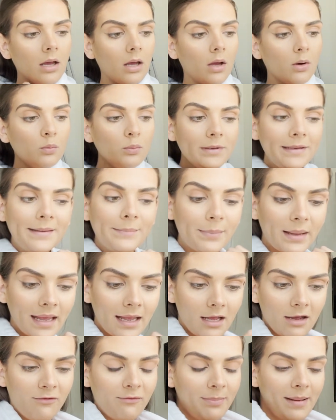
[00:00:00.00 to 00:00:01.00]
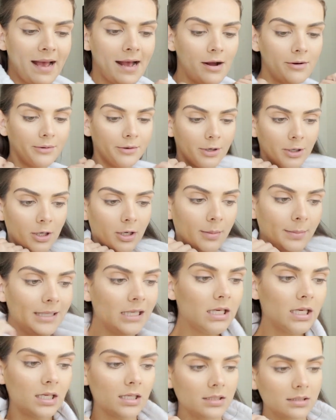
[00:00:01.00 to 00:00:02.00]
a wee bit of powder
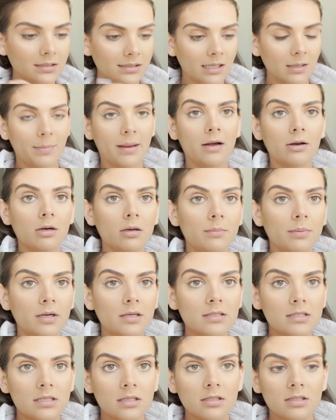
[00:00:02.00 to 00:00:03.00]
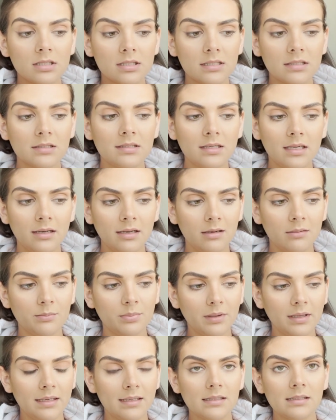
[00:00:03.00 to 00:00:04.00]
because like powdered bronzer just to set it in
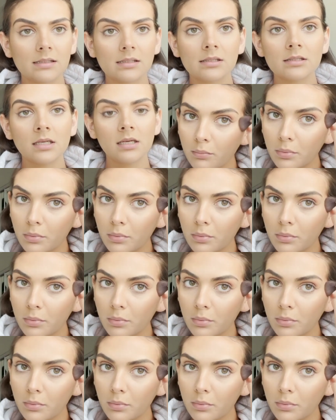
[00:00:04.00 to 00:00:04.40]
place.